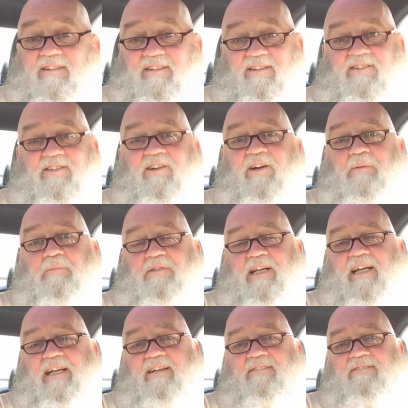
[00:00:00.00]
You see what I'm
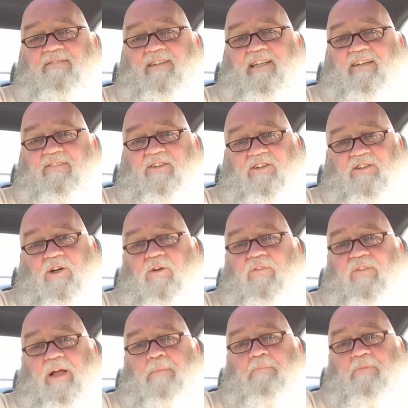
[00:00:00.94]
saying? He even
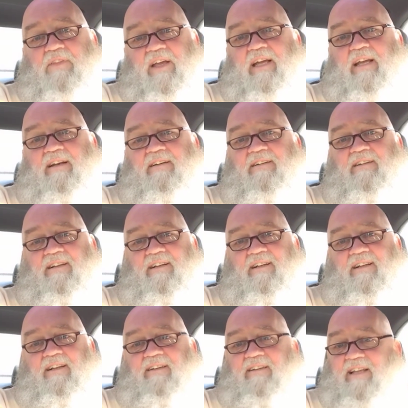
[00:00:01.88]
told them then.
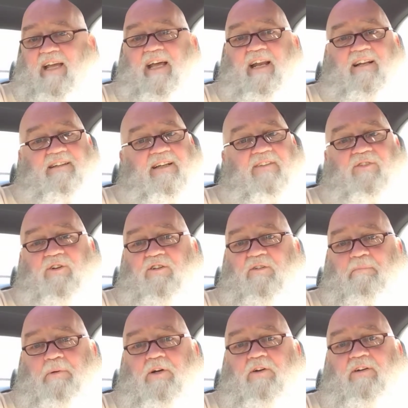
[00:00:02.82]
They had a different
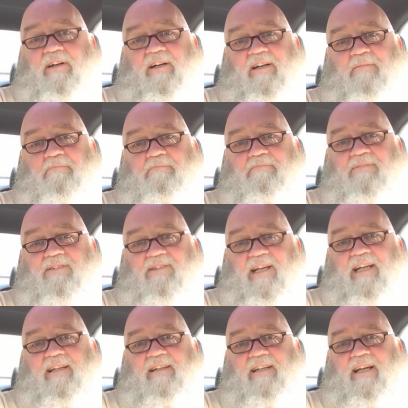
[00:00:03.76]
spirit in them
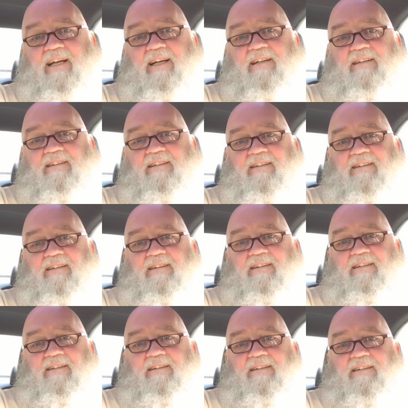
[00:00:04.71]
saying that.
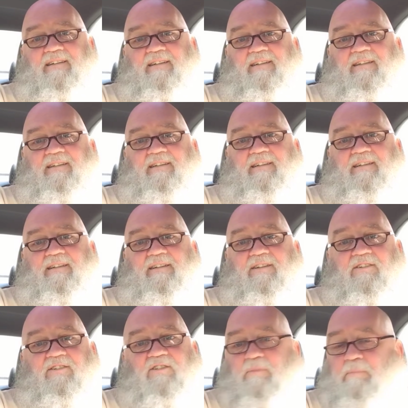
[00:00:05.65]

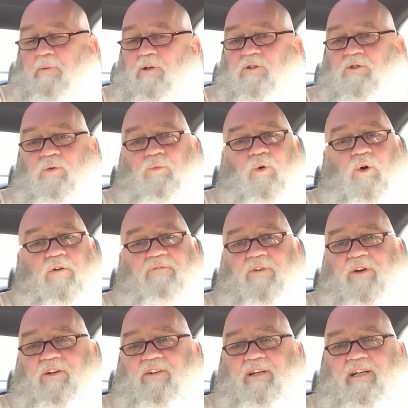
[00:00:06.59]
This is spiritual
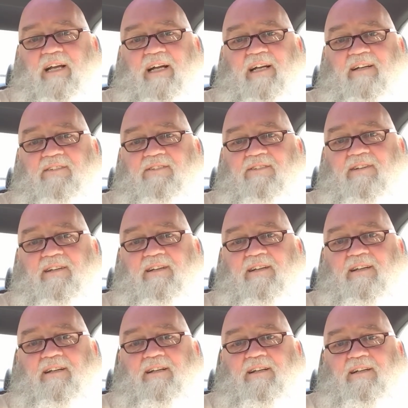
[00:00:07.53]
warfare, you guys.
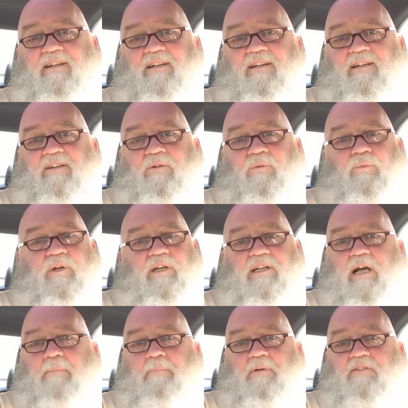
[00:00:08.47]

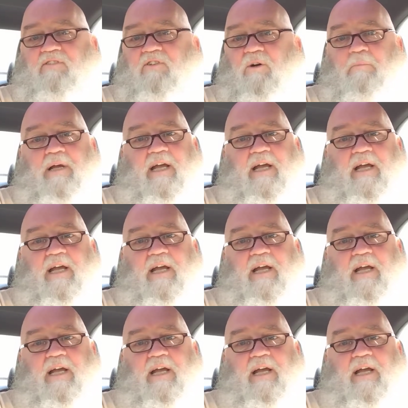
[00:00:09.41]
Recompense no